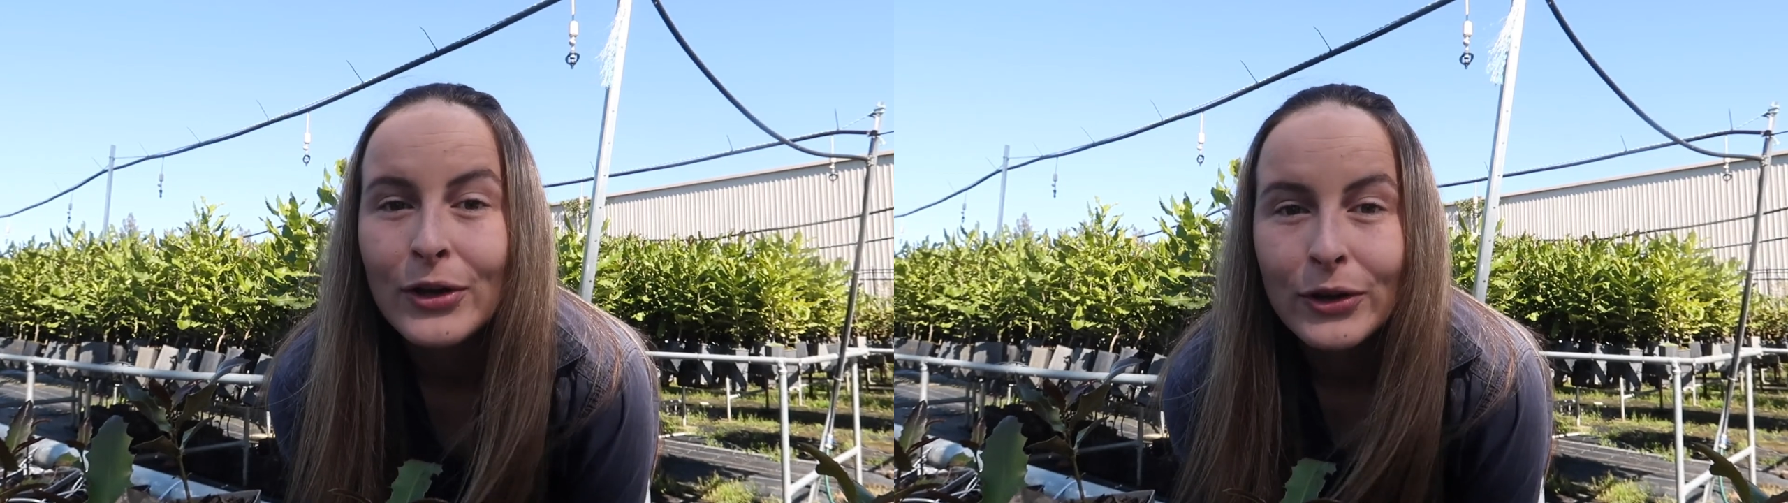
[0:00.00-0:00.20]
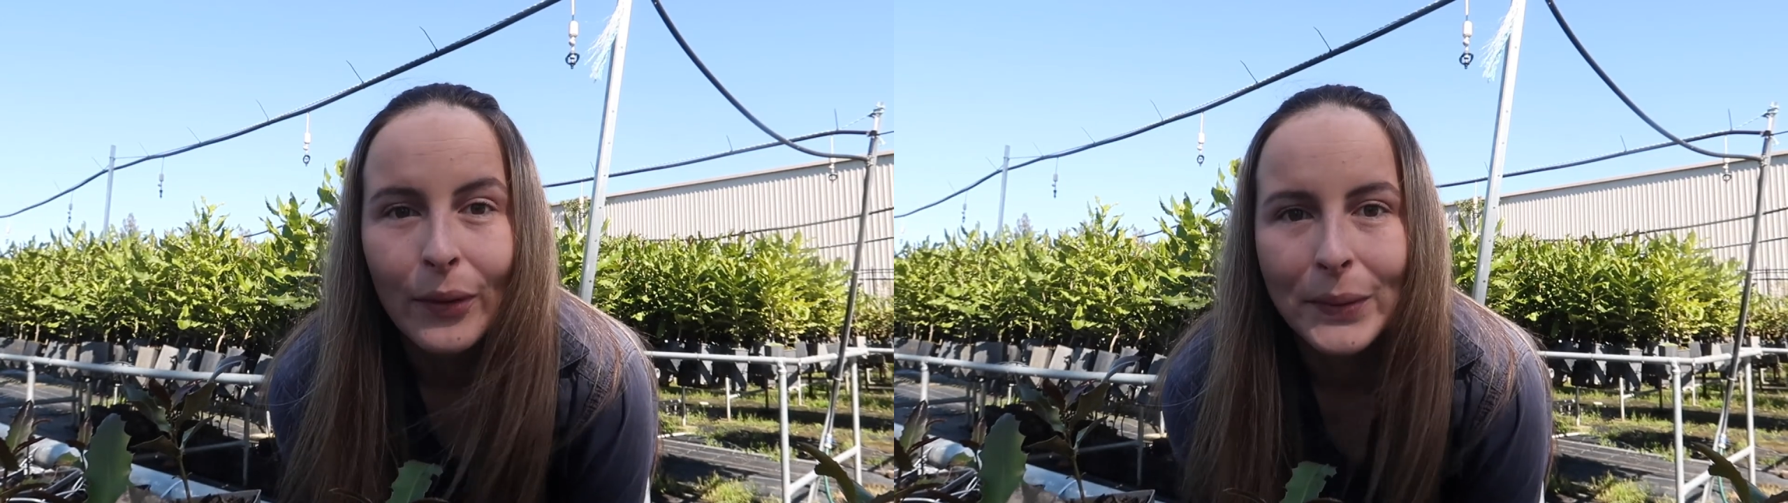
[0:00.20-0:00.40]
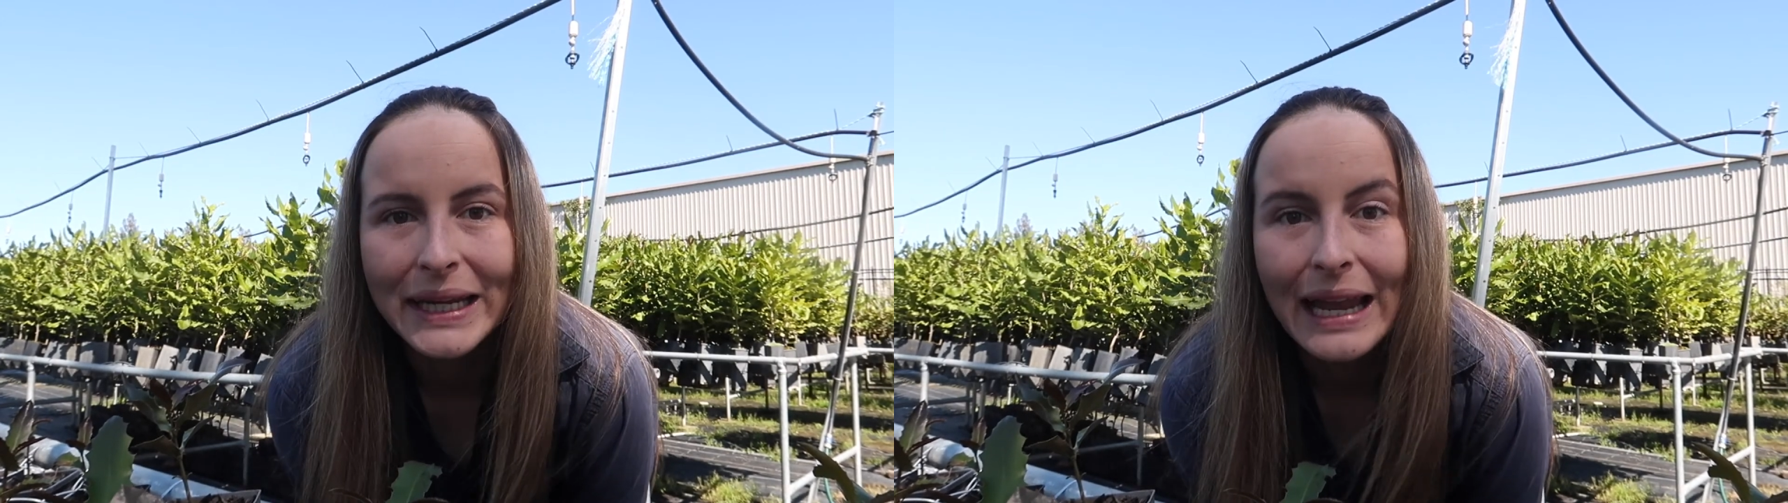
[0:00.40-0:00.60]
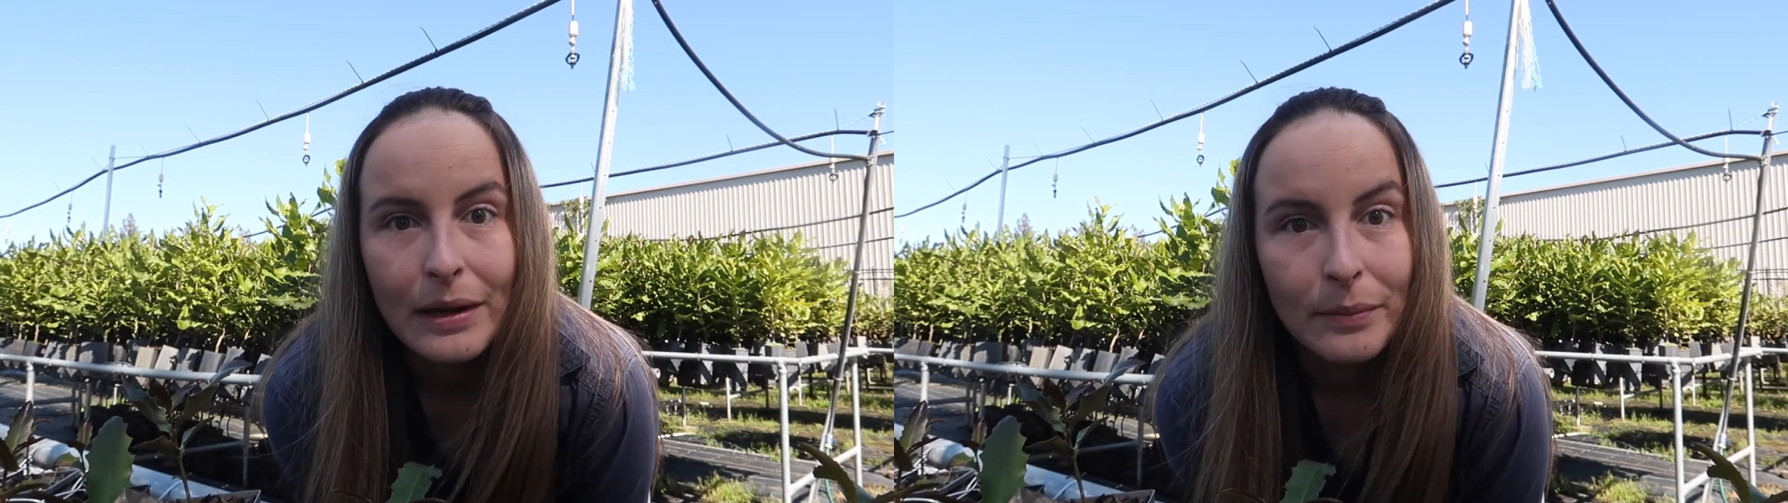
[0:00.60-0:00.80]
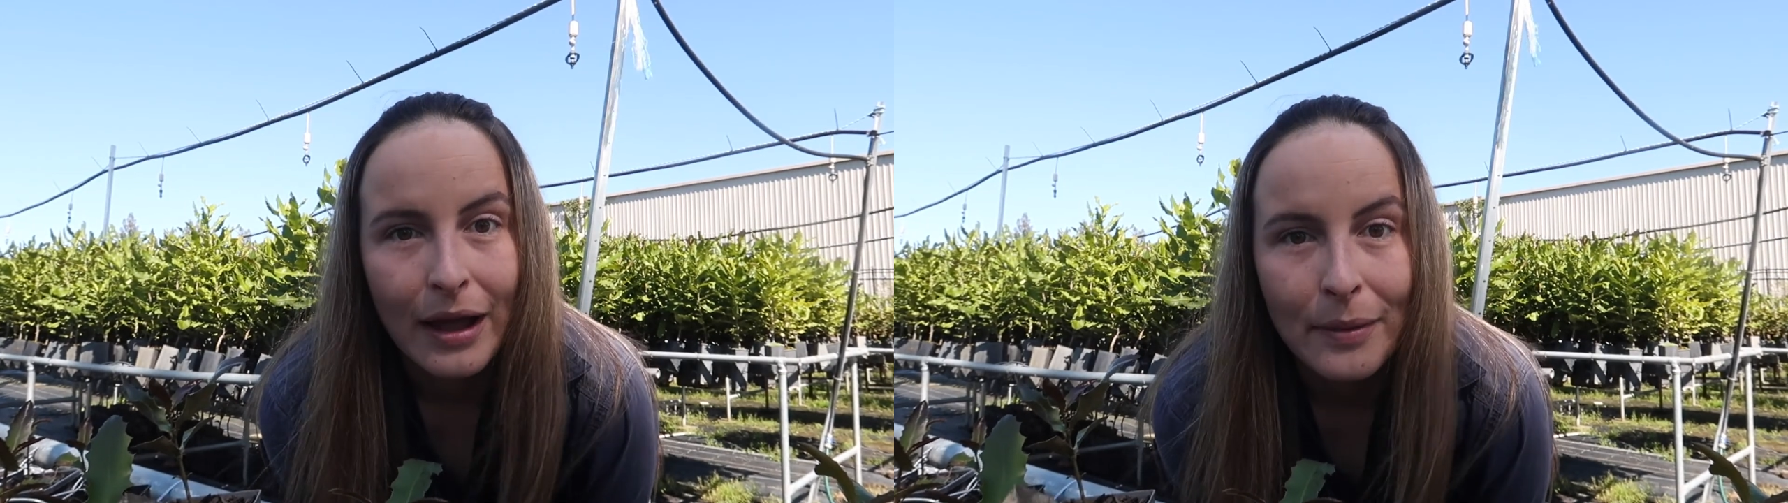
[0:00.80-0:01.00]
growing
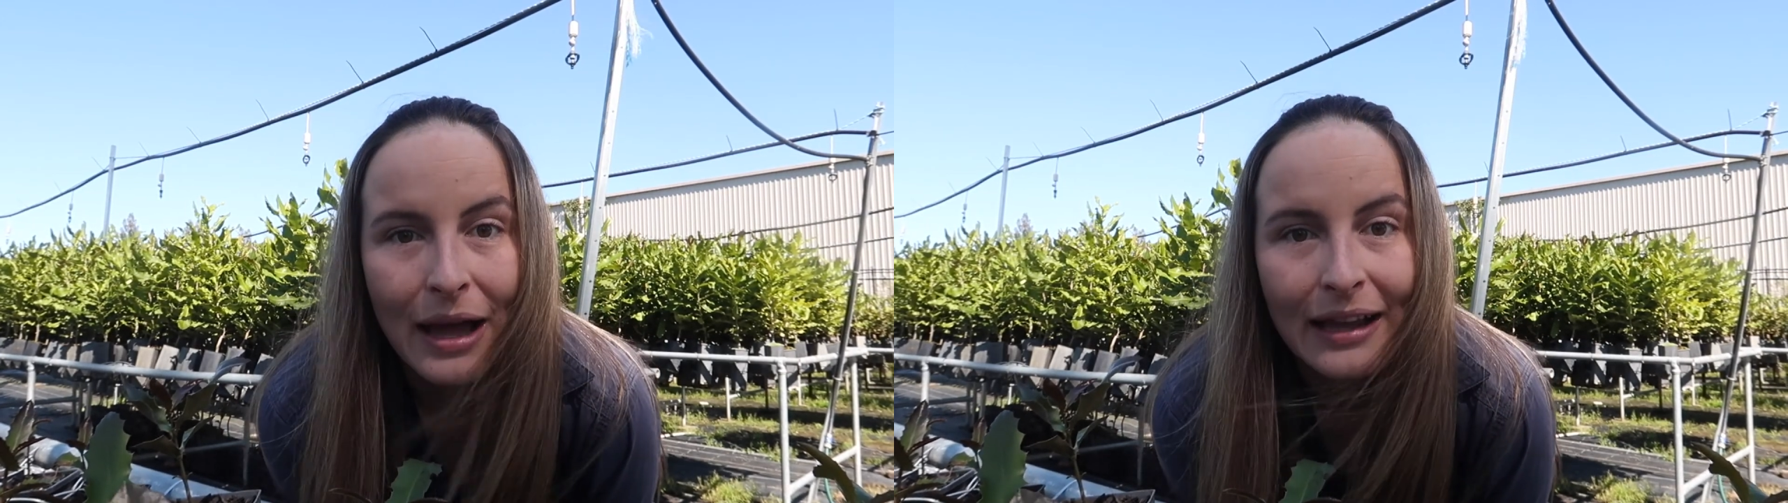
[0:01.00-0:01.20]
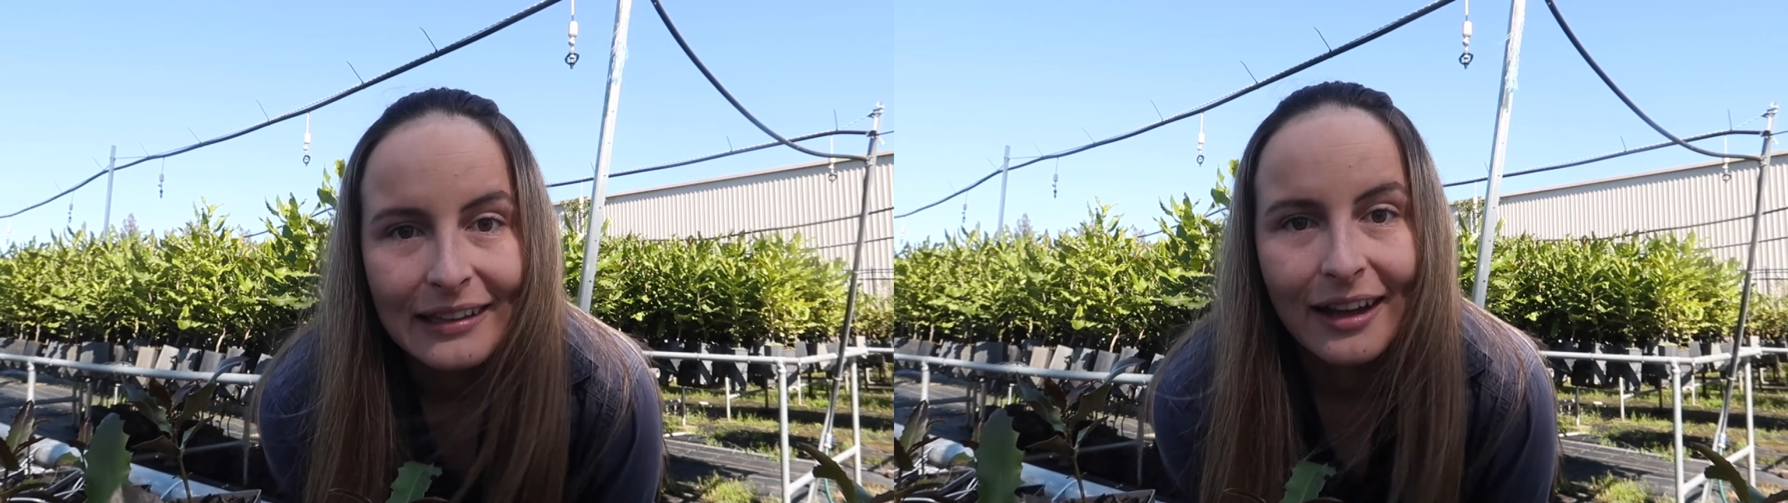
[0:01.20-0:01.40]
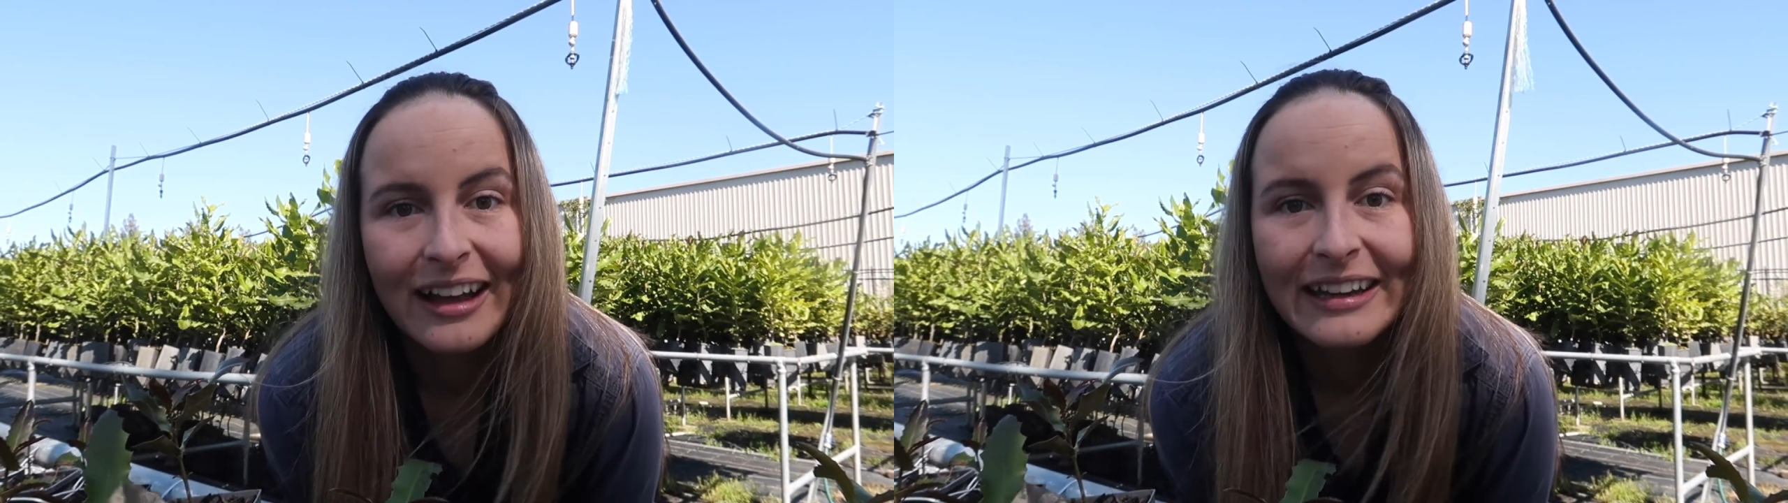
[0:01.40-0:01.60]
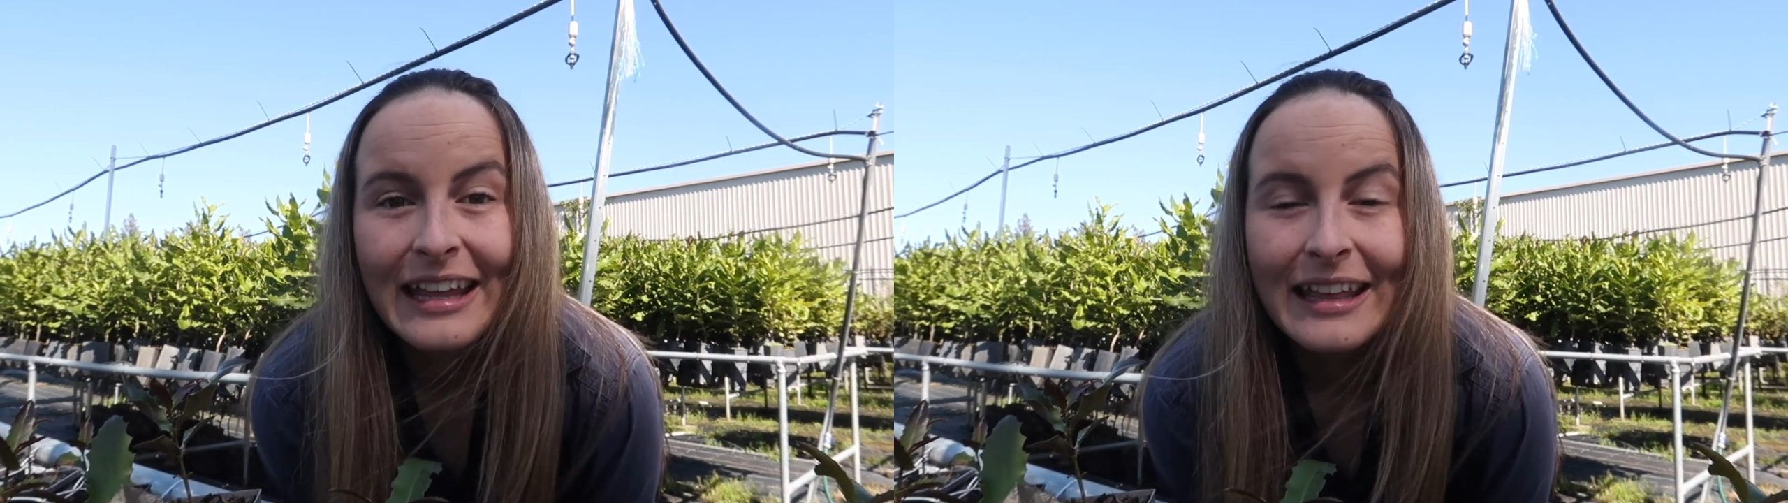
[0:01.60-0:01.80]
in my backyard.